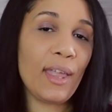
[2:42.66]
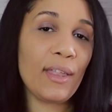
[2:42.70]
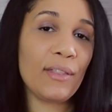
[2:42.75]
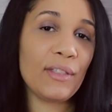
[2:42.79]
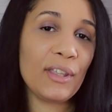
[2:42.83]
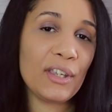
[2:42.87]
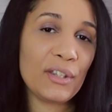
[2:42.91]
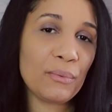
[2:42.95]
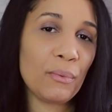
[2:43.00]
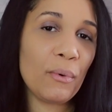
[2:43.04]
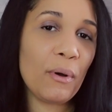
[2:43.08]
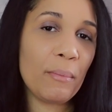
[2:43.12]

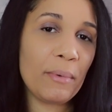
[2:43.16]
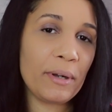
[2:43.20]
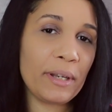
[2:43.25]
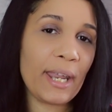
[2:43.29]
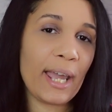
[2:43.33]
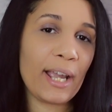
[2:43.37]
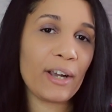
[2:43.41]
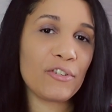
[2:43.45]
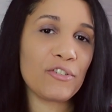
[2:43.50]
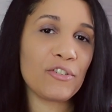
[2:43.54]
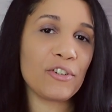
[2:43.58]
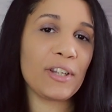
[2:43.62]
This woman
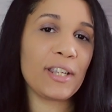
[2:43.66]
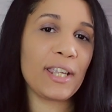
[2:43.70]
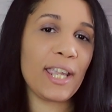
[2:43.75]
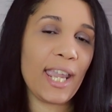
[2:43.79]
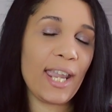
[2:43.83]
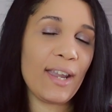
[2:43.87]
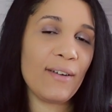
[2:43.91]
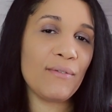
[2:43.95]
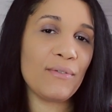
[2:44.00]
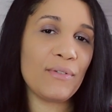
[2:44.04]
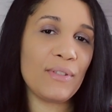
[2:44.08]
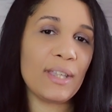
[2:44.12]
actually
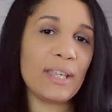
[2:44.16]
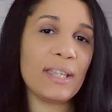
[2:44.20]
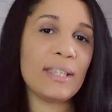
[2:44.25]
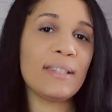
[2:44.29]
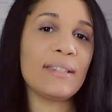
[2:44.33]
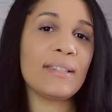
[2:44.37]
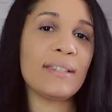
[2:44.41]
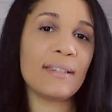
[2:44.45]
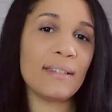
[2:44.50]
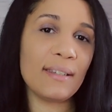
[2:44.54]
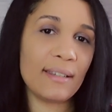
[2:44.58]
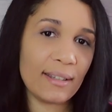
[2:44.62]
gave
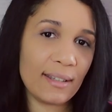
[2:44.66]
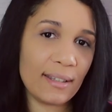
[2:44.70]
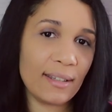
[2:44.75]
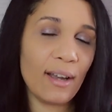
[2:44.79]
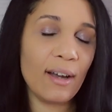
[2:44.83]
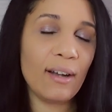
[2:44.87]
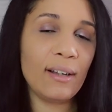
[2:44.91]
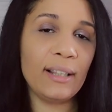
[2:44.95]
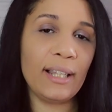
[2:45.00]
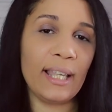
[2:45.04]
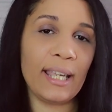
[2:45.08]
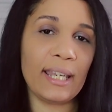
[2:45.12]
this
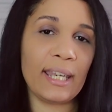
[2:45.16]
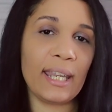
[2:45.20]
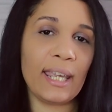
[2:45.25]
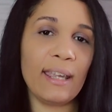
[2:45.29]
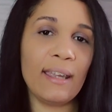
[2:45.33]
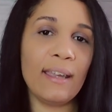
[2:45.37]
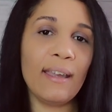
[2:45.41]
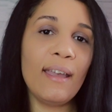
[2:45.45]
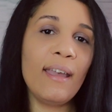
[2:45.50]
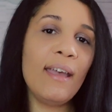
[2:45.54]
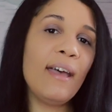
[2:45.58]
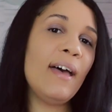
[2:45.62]
young
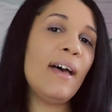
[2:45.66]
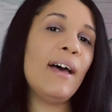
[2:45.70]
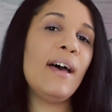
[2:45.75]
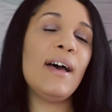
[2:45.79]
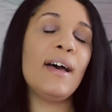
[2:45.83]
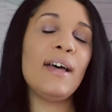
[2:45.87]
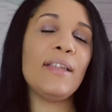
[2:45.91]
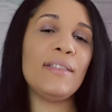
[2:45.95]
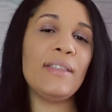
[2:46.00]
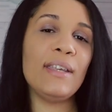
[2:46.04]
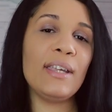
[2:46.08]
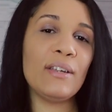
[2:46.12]
lady
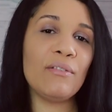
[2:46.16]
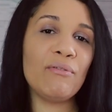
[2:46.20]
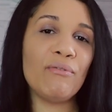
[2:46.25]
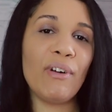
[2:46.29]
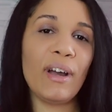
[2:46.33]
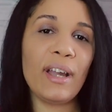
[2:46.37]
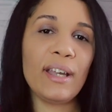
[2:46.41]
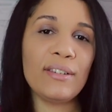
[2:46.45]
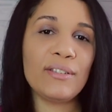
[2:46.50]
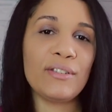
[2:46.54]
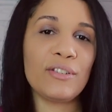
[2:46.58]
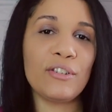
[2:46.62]
the
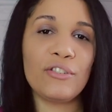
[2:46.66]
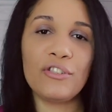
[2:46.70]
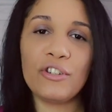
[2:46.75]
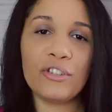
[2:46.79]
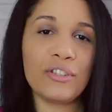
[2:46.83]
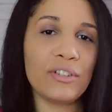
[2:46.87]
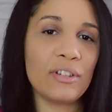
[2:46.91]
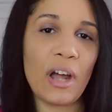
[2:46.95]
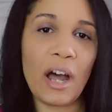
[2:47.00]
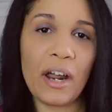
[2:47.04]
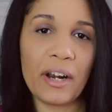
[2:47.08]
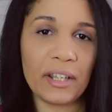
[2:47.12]
advice to
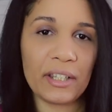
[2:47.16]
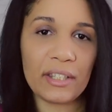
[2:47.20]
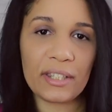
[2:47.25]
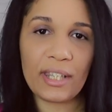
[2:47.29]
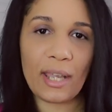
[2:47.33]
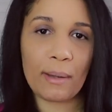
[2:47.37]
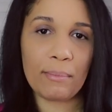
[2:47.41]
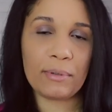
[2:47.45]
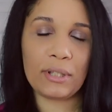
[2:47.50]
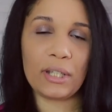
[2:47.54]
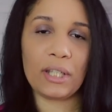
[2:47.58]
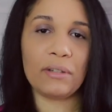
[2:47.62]
just not
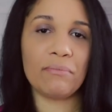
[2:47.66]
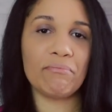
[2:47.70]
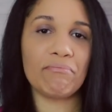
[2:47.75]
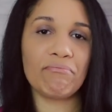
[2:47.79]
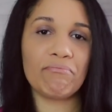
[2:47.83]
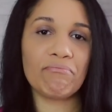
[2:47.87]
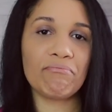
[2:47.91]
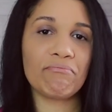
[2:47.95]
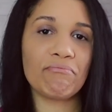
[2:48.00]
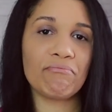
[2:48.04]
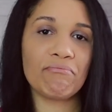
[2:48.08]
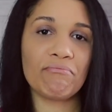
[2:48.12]
accept it.
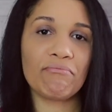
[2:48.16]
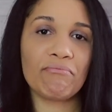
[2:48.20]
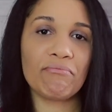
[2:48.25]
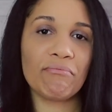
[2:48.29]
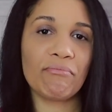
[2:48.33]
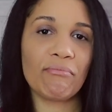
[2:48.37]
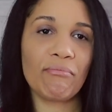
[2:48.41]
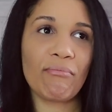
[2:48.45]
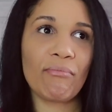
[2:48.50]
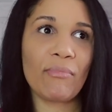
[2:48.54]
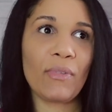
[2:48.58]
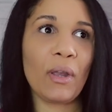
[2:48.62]

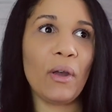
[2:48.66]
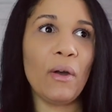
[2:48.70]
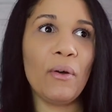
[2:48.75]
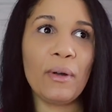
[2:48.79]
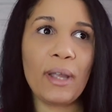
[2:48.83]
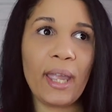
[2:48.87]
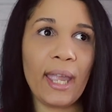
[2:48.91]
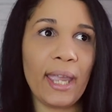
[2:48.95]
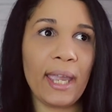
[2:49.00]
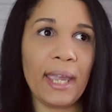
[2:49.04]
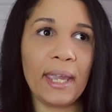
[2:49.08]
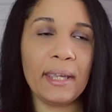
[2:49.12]

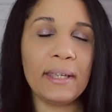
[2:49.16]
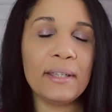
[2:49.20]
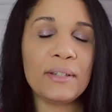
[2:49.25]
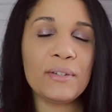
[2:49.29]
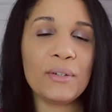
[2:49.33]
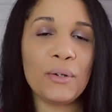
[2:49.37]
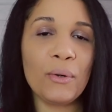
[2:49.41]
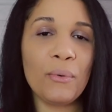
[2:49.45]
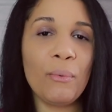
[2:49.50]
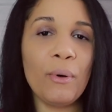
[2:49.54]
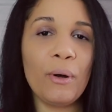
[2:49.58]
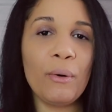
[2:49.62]
Okay,
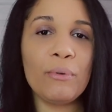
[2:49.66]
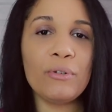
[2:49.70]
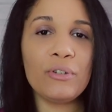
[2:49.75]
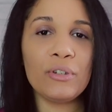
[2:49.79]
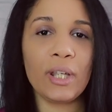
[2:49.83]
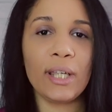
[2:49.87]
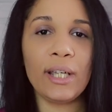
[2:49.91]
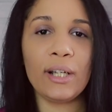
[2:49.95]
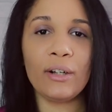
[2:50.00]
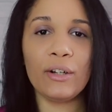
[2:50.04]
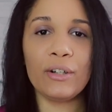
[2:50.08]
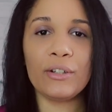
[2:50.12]
so what would you
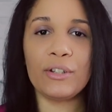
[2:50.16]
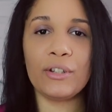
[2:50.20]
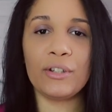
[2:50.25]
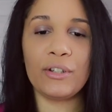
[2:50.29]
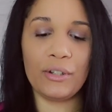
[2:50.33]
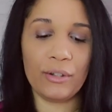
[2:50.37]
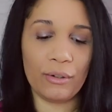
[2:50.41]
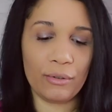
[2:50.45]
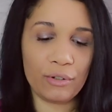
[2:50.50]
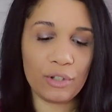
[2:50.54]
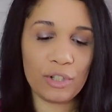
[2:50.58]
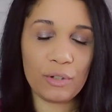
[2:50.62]
like her to
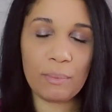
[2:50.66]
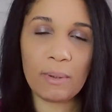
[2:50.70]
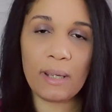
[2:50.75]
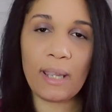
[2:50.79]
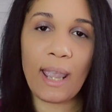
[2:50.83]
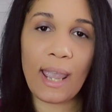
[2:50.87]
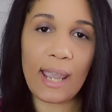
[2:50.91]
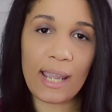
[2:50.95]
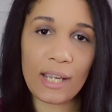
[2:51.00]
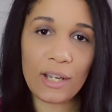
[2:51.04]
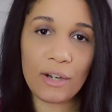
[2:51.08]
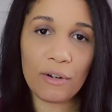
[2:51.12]
do? Just be
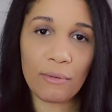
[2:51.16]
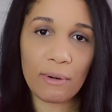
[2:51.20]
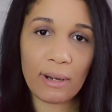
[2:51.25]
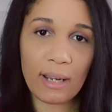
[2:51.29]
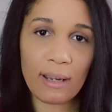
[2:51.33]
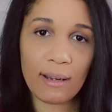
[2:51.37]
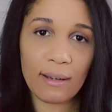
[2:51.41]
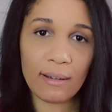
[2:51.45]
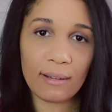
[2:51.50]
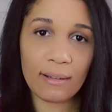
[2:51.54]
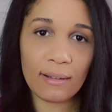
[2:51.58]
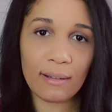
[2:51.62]

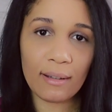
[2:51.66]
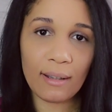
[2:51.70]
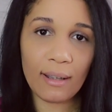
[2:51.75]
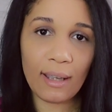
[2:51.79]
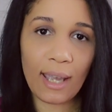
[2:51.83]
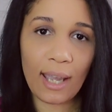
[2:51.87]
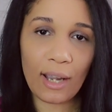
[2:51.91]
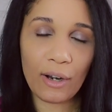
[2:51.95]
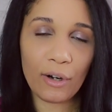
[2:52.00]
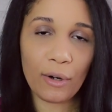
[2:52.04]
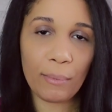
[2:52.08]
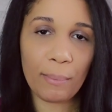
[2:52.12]
angry
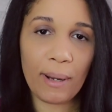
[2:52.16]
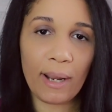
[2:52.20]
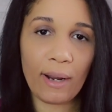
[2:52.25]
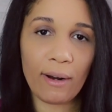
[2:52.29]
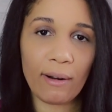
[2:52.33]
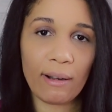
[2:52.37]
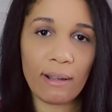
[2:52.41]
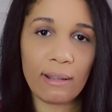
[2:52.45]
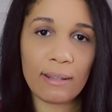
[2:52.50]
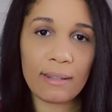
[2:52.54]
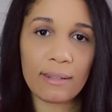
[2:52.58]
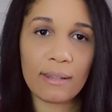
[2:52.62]
at her
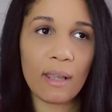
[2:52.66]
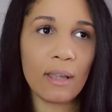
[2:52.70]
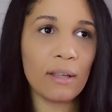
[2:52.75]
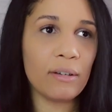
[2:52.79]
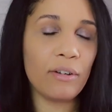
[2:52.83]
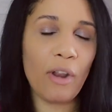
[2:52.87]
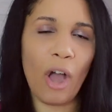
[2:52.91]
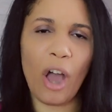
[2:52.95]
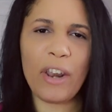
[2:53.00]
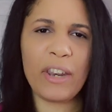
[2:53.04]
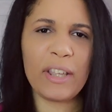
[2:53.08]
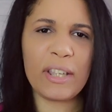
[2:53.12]
parents?
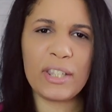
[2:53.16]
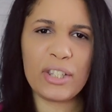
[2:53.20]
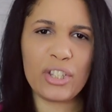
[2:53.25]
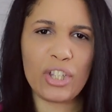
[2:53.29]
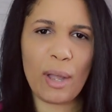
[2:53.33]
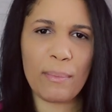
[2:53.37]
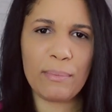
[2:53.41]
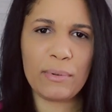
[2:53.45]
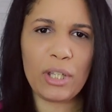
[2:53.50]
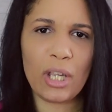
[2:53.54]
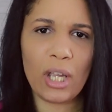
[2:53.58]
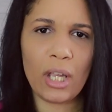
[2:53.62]
Not
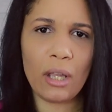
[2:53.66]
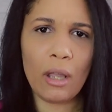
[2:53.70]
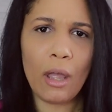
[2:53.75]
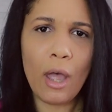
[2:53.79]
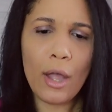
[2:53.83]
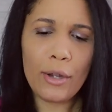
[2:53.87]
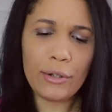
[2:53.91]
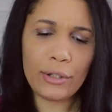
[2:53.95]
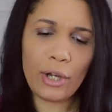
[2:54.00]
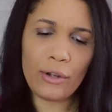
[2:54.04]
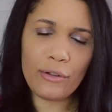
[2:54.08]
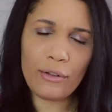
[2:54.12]
accept it?
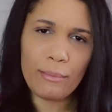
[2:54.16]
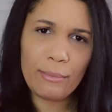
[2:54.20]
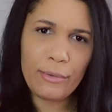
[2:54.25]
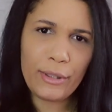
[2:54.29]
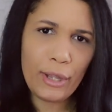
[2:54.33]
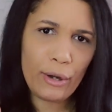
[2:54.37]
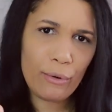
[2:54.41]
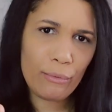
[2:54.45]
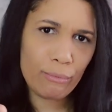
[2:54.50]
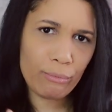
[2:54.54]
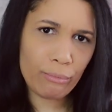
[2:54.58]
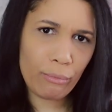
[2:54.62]
Tell them
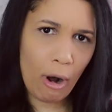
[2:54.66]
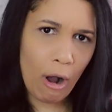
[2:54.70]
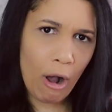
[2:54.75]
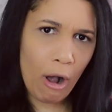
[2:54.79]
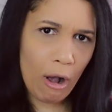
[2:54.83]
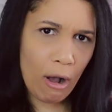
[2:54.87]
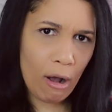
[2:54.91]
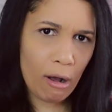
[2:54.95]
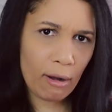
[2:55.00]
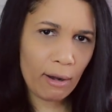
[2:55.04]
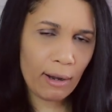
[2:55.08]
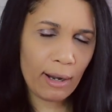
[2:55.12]
they're
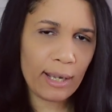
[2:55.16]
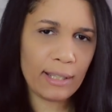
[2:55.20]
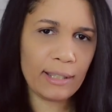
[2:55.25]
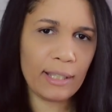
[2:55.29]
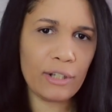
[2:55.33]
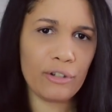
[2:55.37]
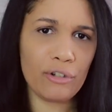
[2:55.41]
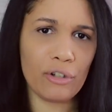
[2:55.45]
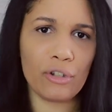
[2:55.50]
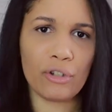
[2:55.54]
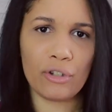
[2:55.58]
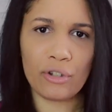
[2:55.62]
wrong and they
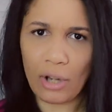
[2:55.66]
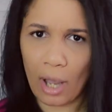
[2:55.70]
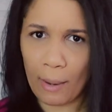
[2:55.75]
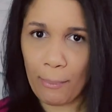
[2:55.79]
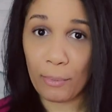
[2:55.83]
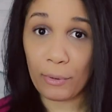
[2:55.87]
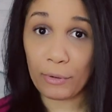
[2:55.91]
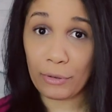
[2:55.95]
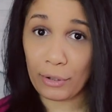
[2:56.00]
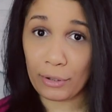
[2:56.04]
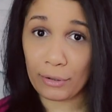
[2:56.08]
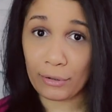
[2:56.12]
should stop
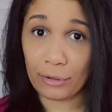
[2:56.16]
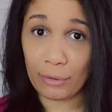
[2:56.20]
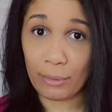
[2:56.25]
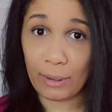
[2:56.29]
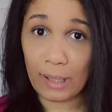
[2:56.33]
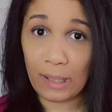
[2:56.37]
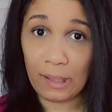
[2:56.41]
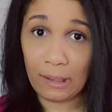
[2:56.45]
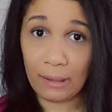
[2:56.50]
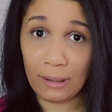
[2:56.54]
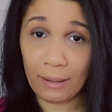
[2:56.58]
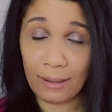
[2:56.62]
what they're
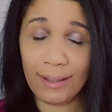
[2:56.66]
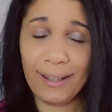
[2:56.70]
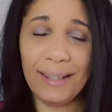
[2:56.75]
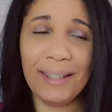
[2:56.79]
doing?